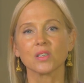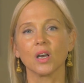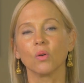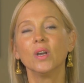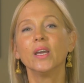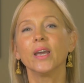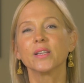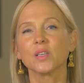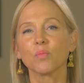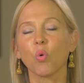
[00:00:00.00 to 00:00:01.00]
So
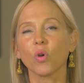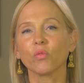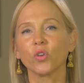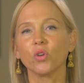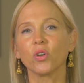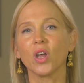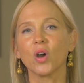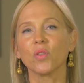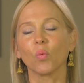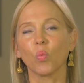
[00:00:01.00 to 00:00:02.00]
it's important for you to
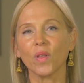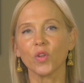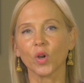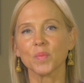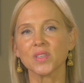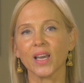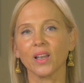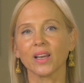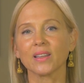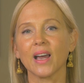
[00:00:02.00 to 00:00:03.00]
know that when they're
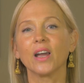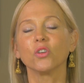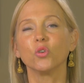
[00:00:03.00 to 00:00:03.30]
upset like that,